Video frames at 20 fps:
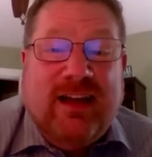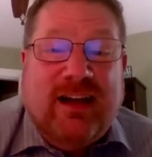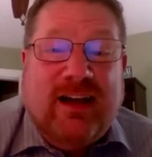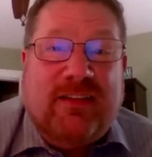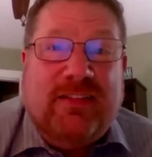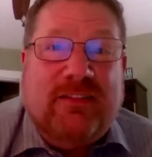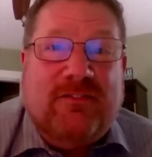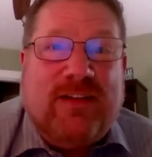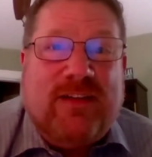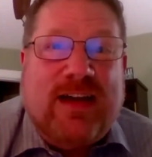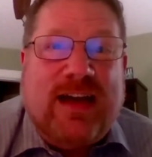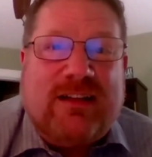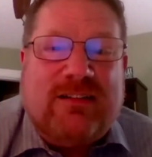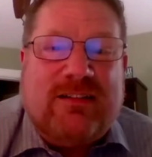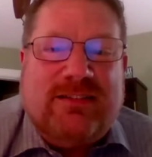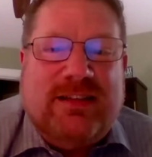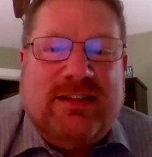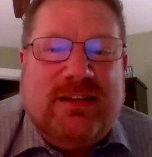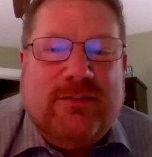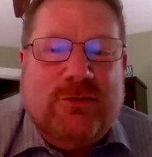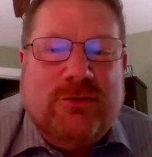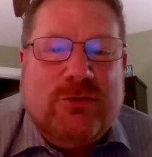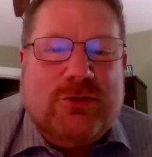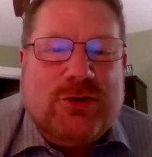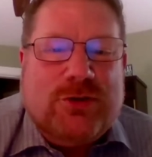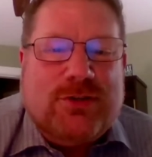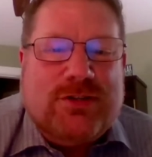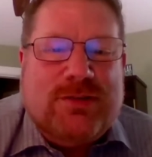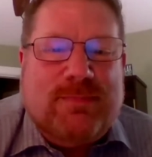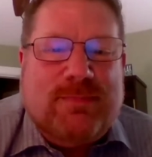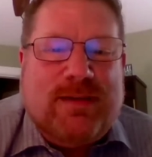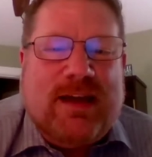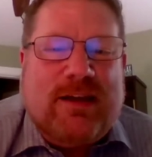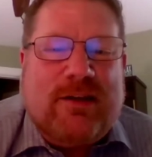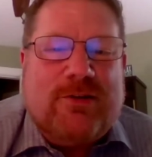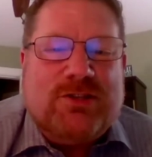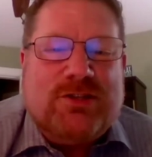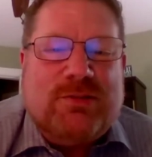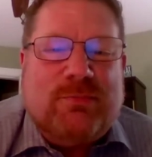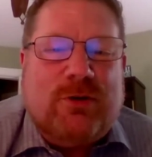on the faculty of New Jersey
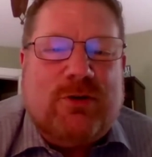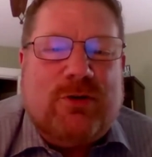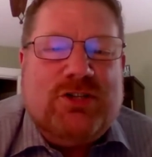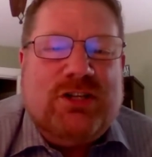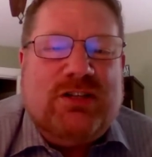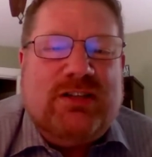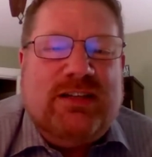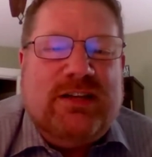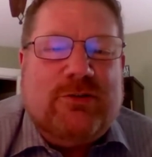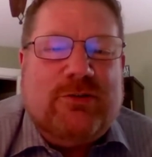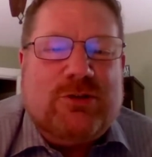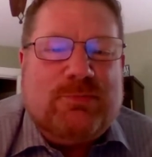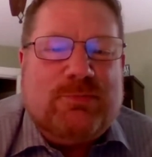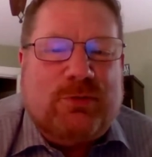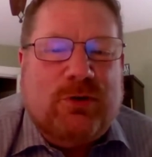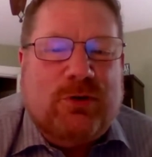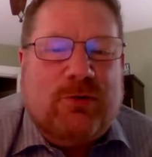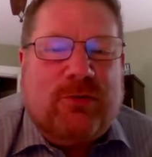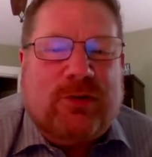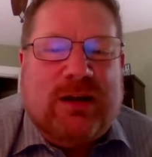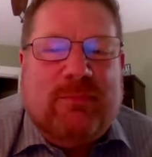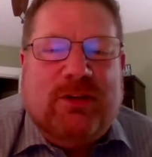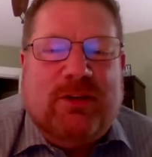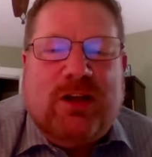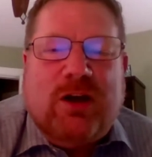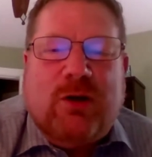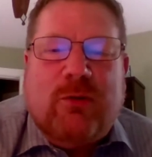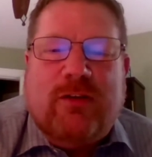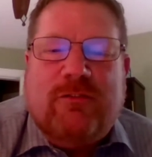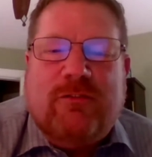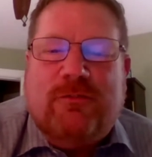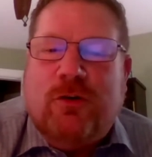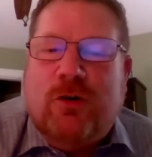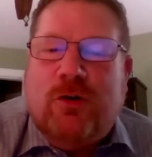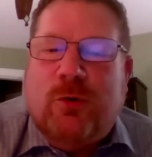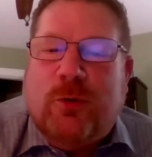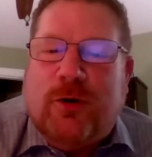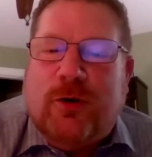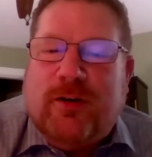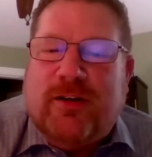Bankers Emerging Leaders Program and going
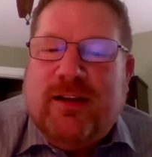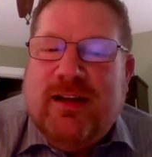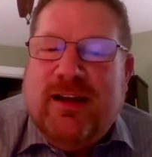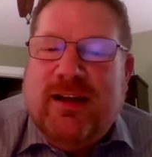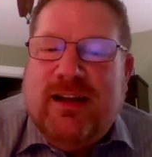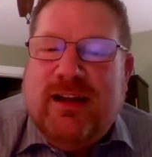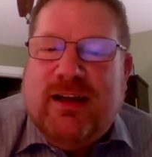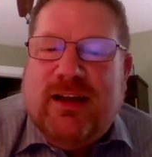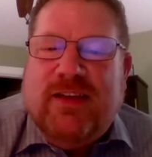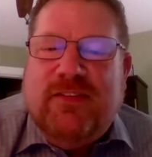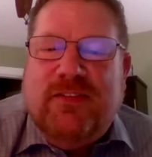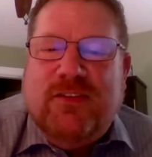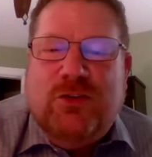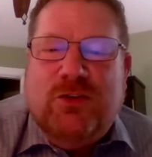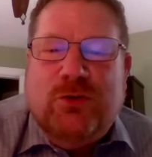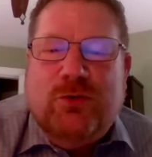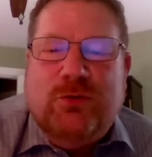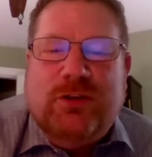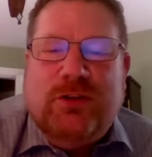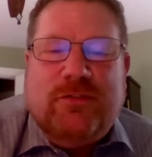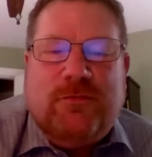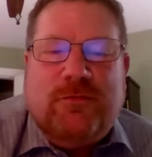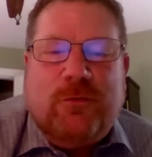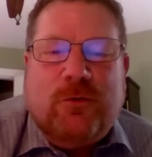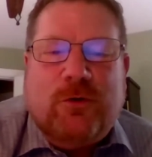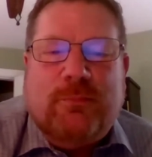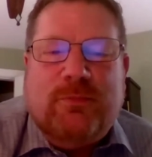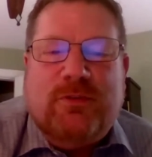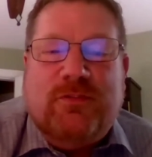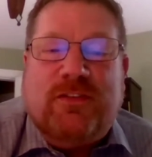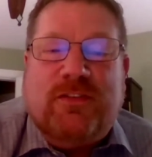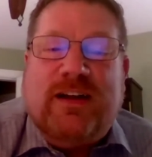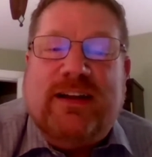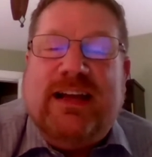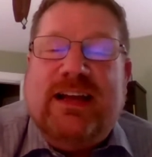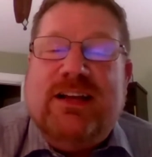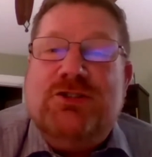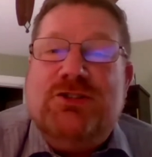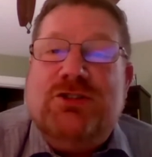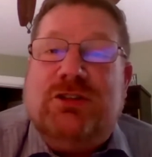forward in the newly formed
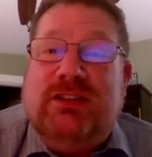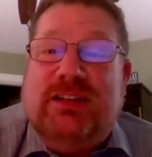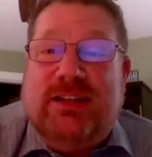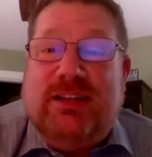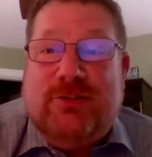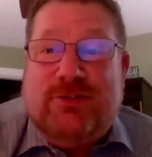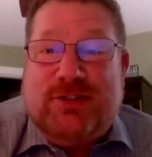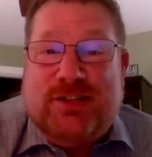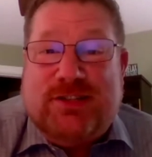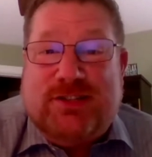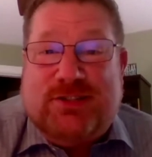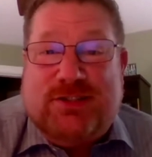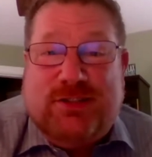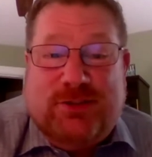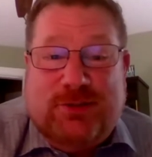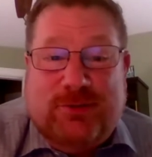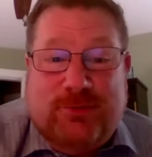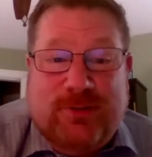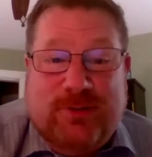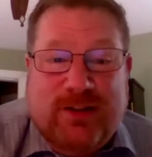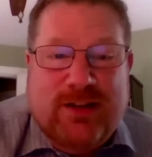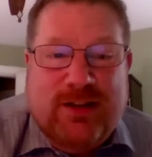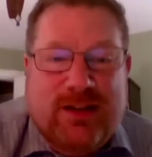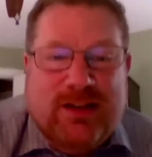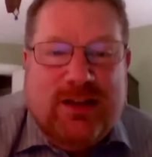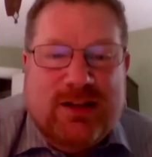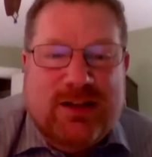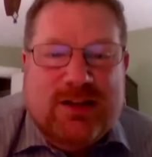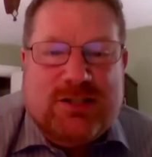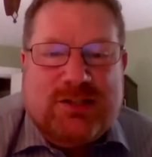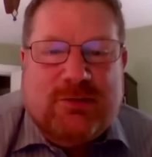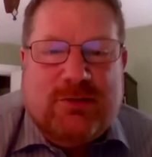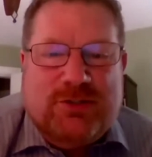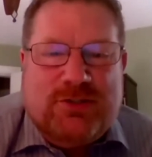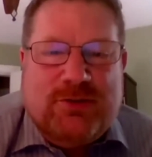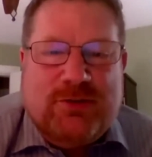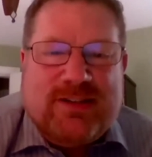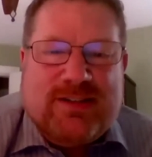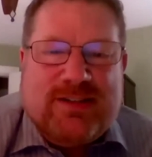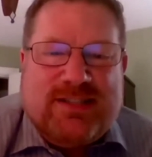Financial Leaders Institute. So as
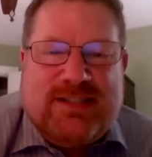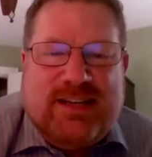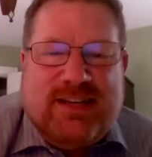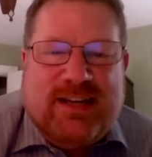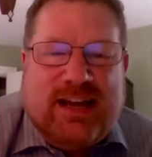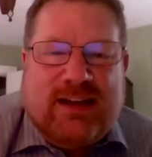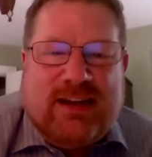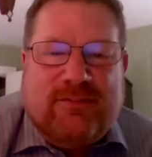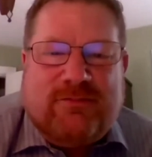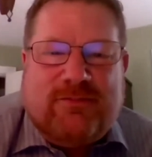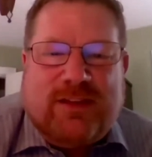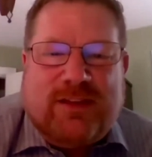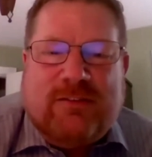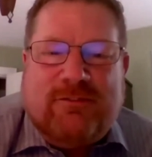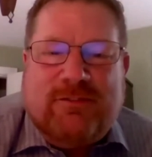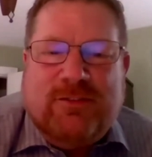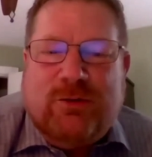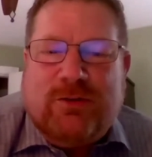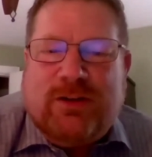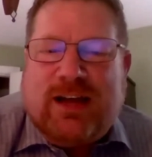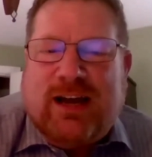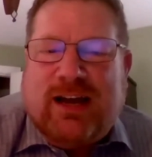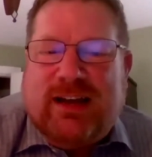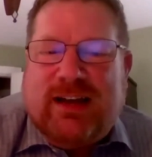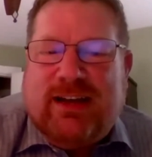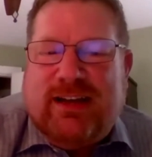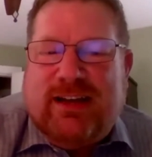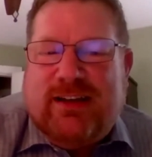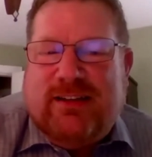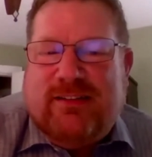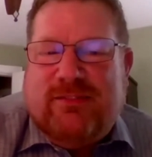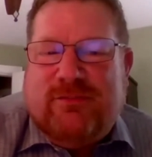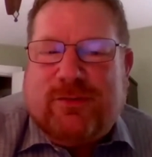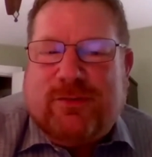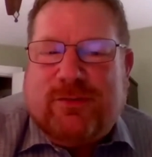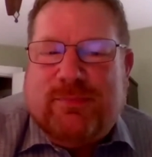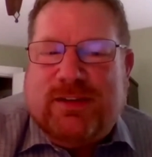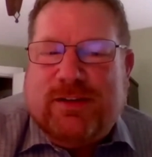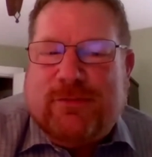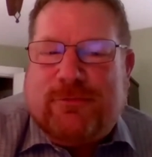you can see, I've known Connie
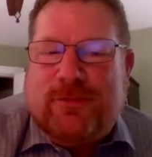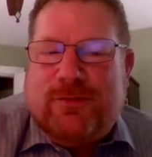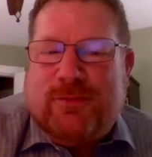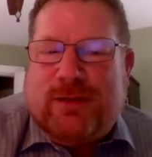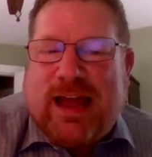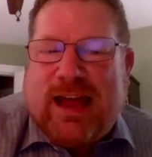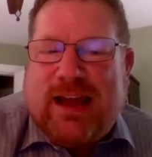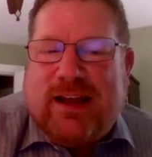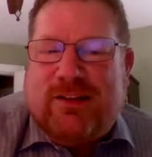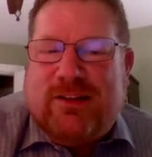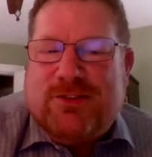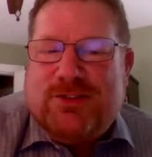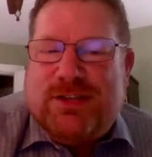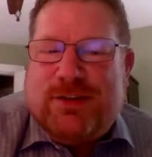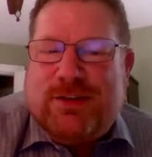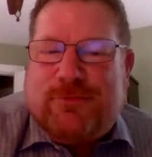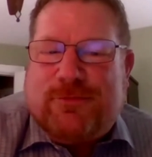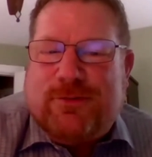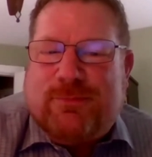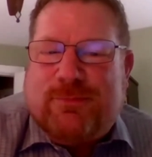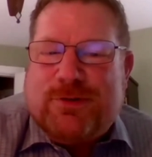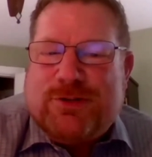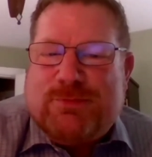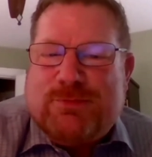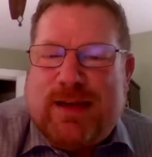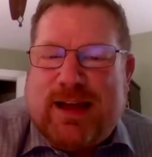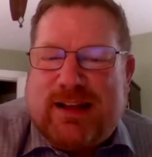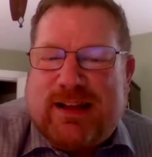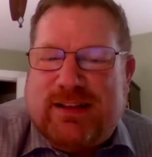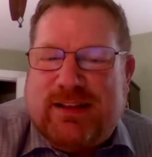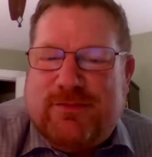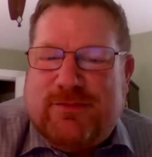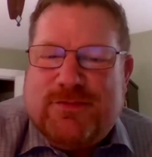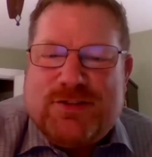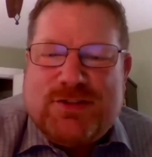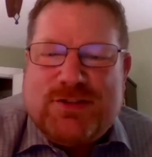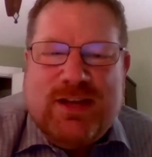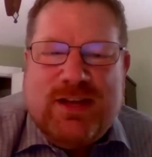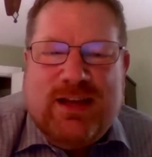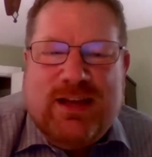from different angles, different
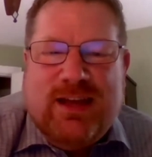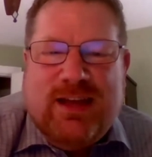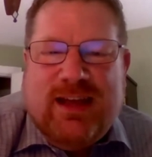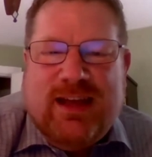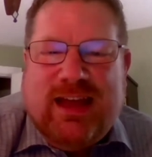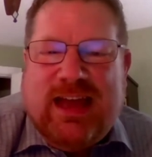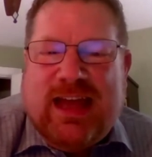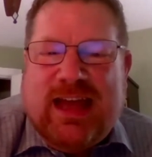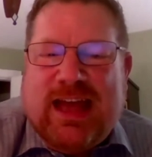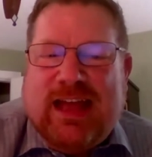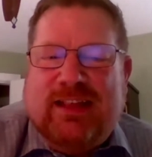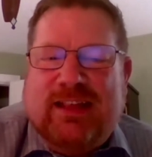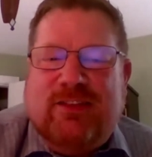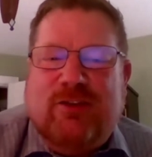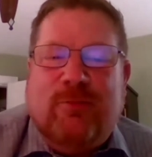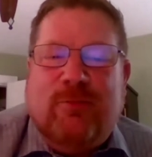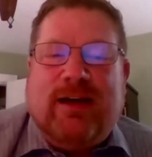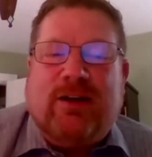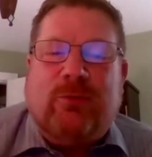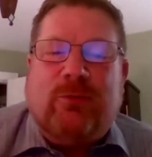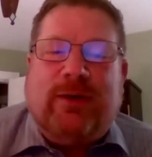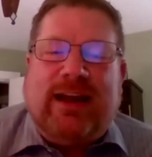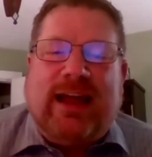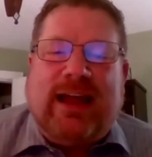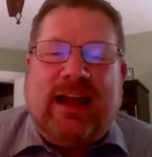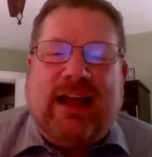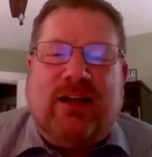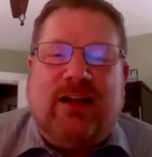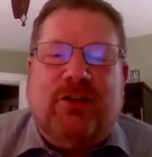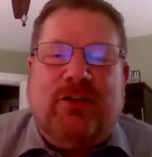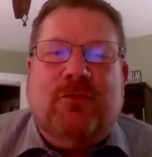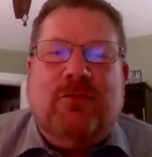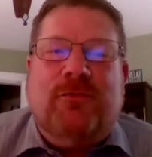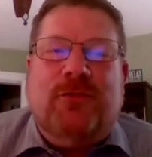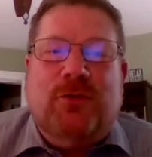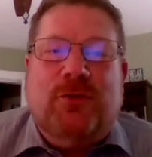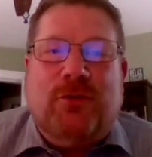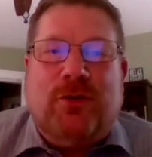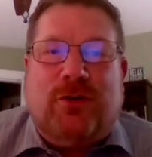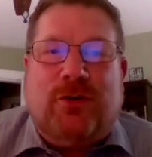perspectives, and no matter what angle you
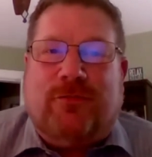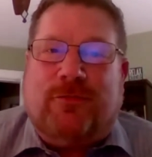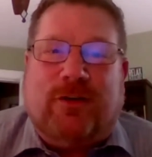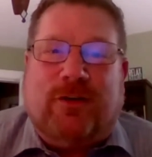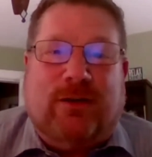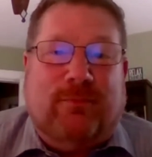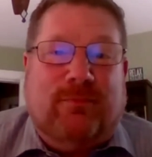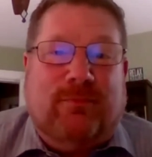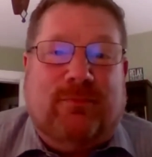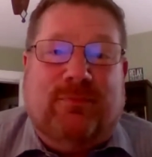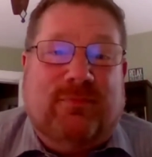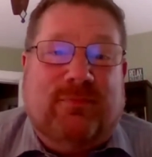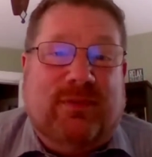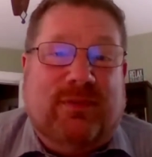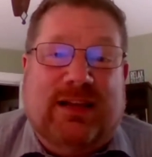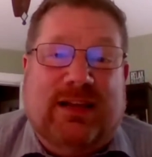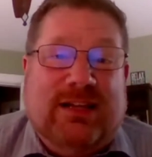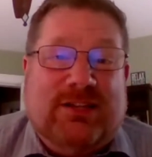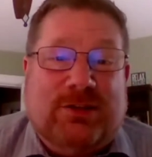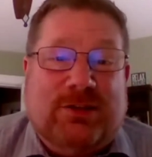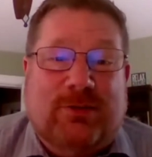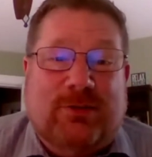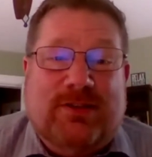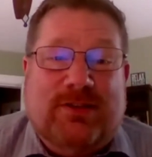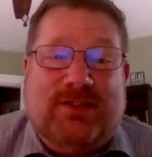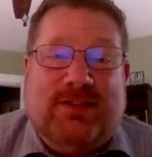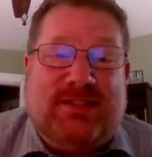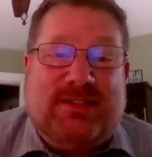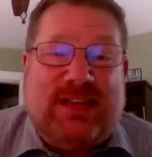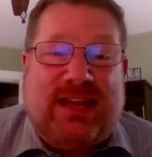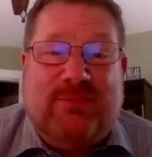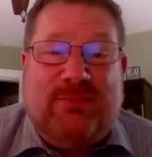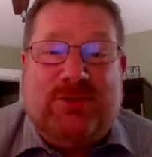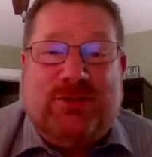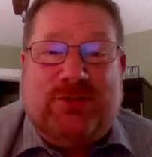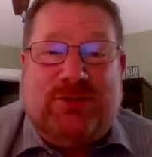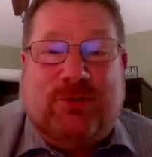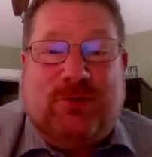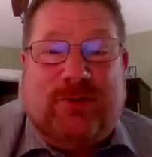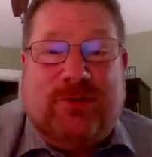view her from, it's always the same
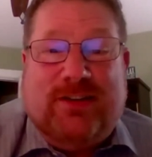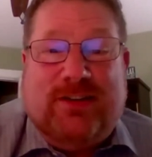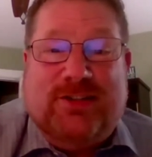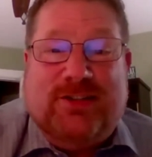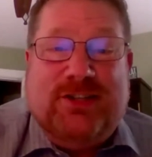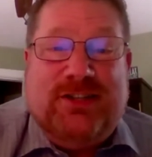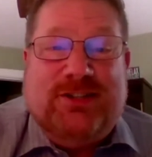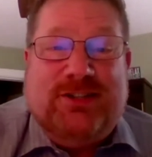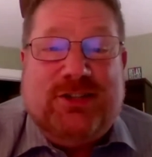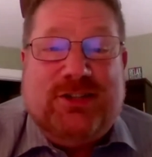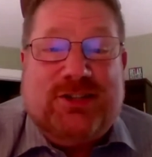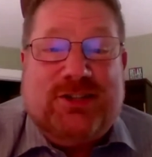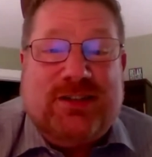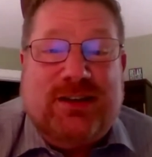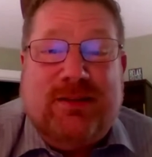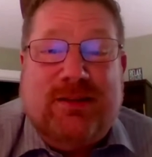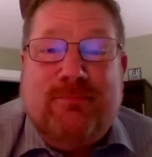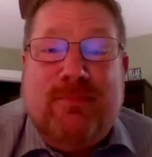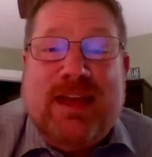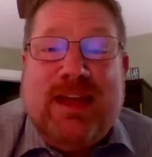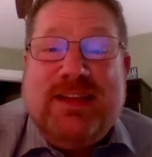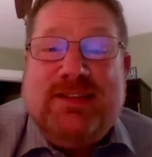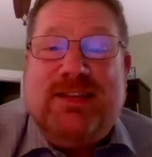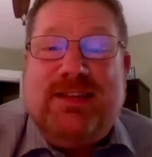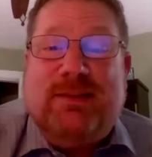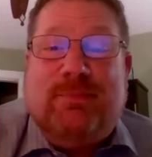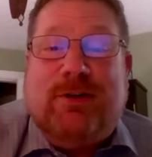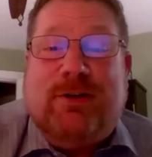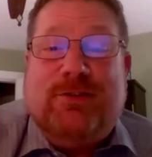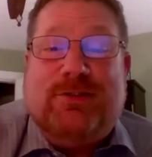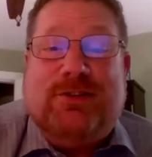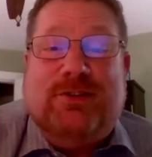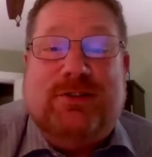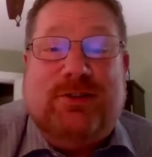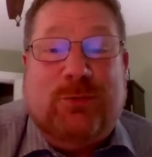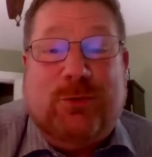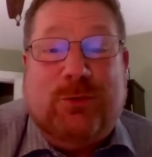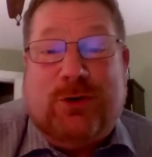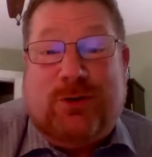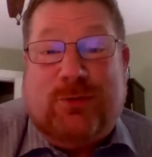story. She's just an amazing person
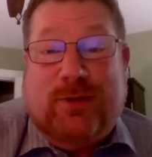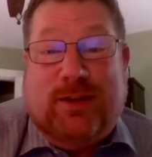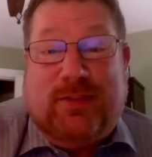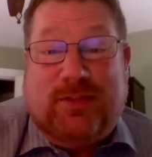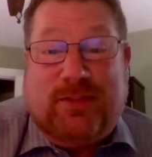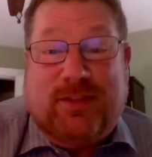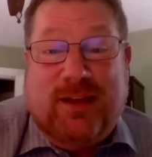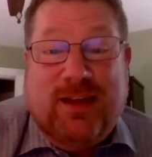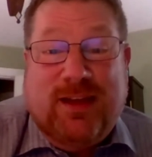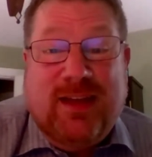to work with.